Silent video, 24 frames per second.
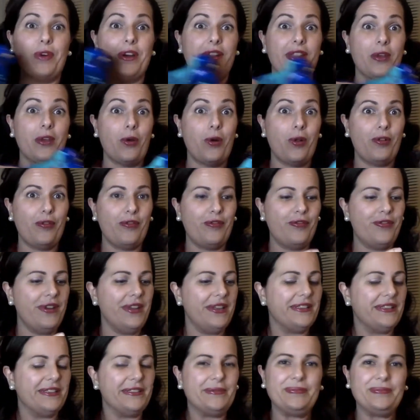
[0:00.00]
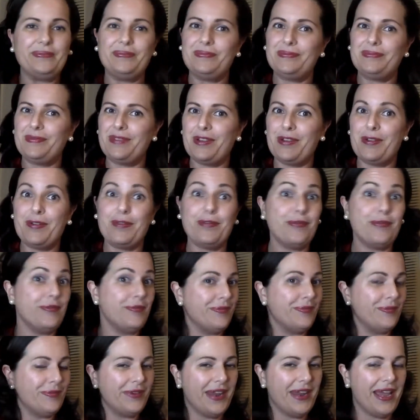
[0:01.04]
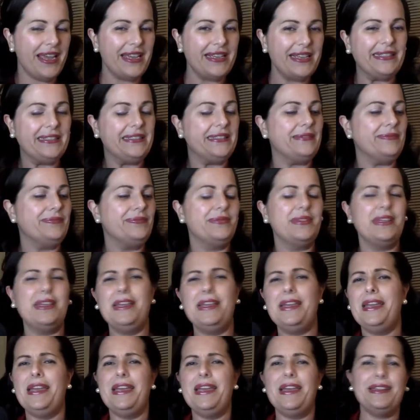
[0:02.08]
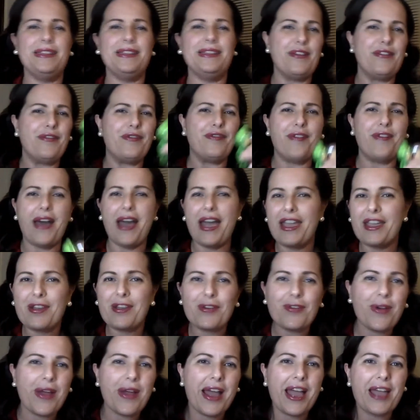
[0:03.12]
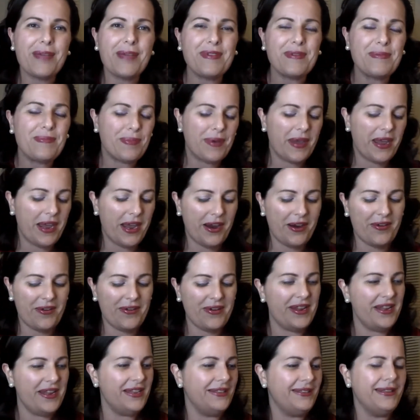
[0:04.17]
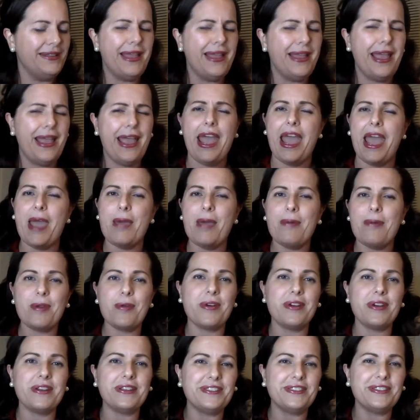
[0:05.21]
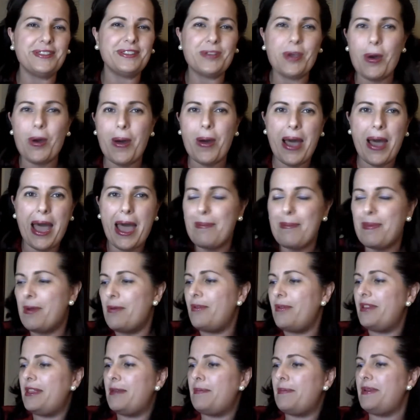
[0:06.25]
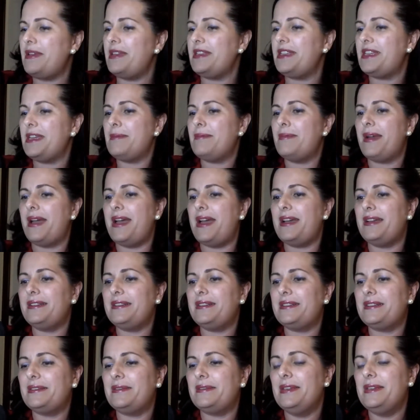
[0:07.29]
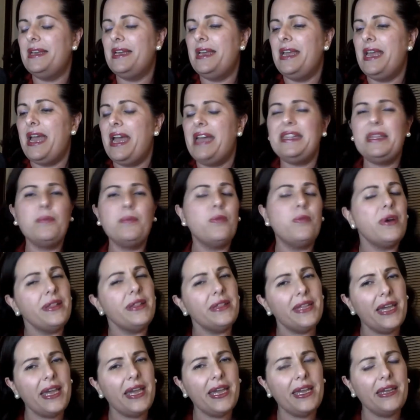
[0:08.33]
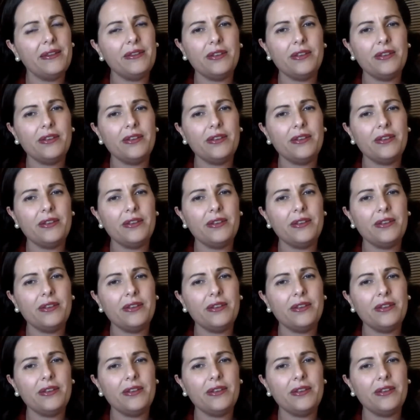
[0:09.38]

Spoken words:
they all fit. Nice. They fight crime in Paris. Everyone is so happy with the PJ Masks. And then one day,